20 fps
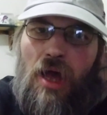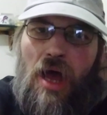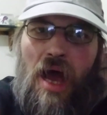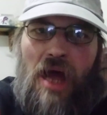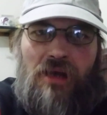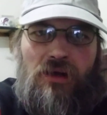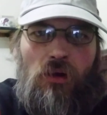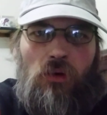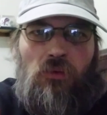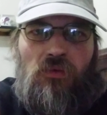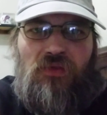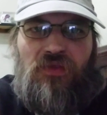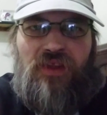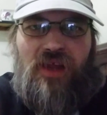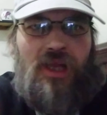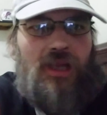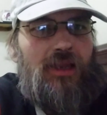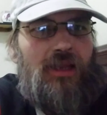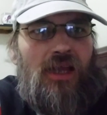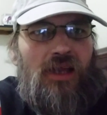I don't
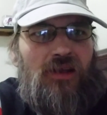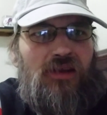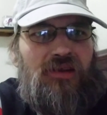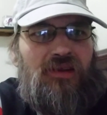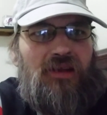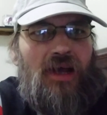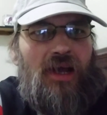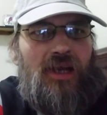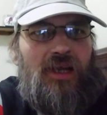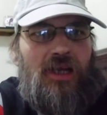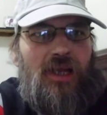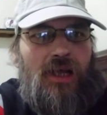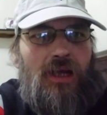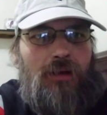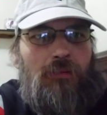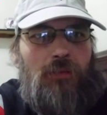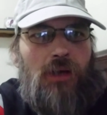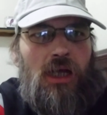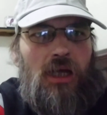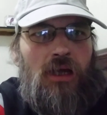think they signed
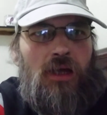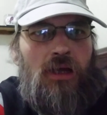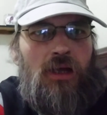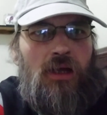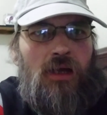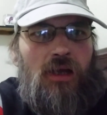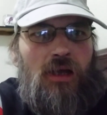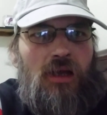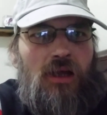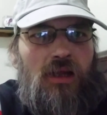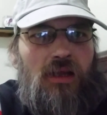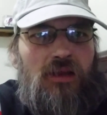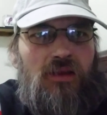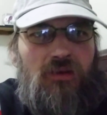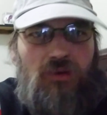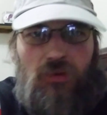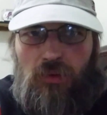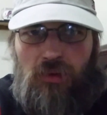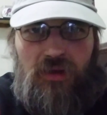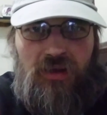him
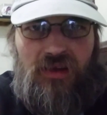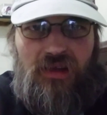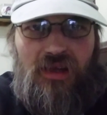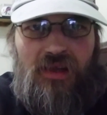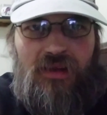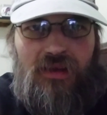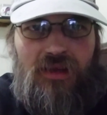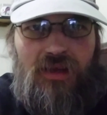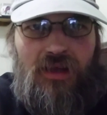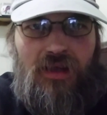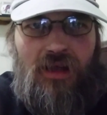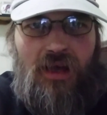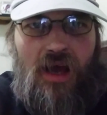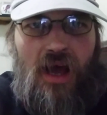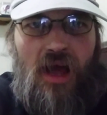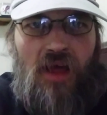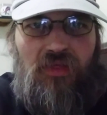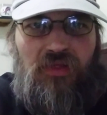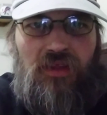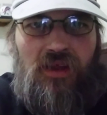to sit.
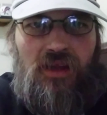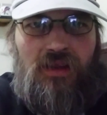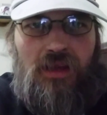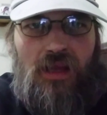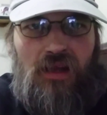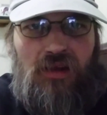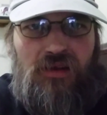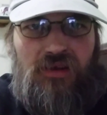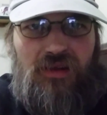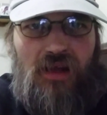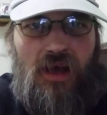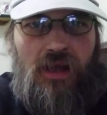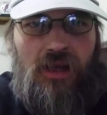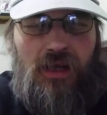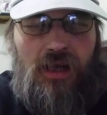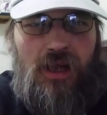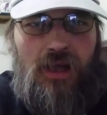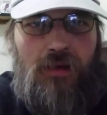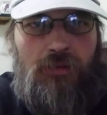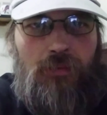I think they
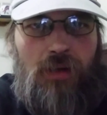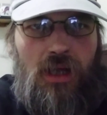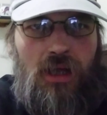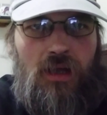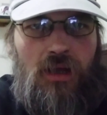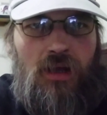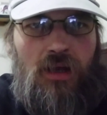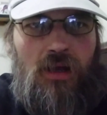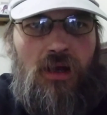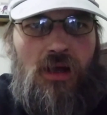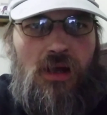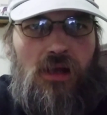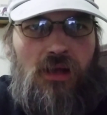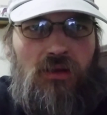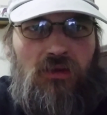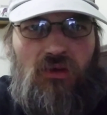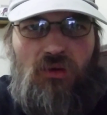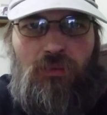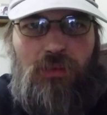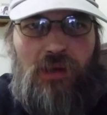signed him
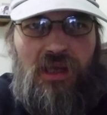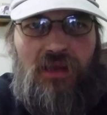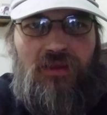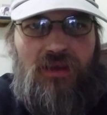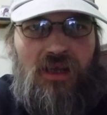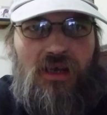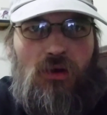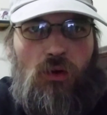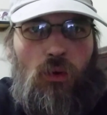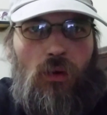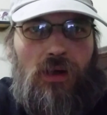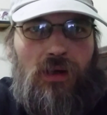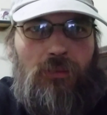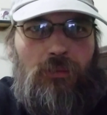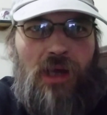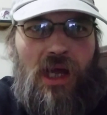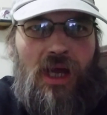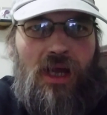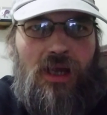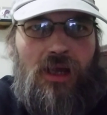to be the
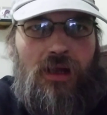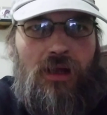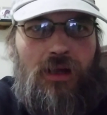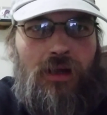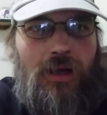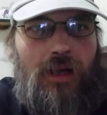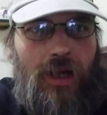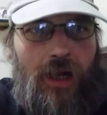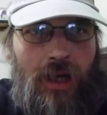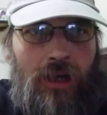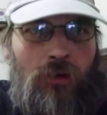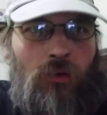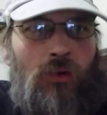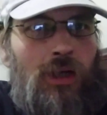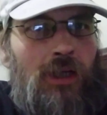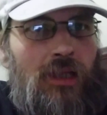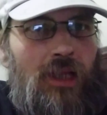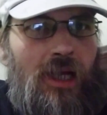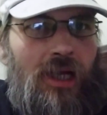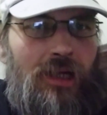quarterback in
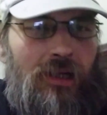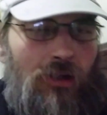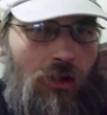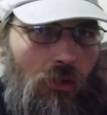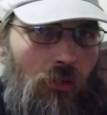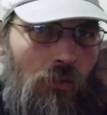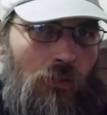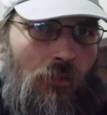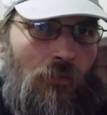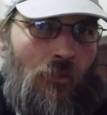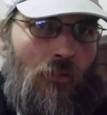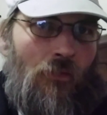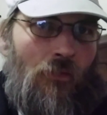Orlando,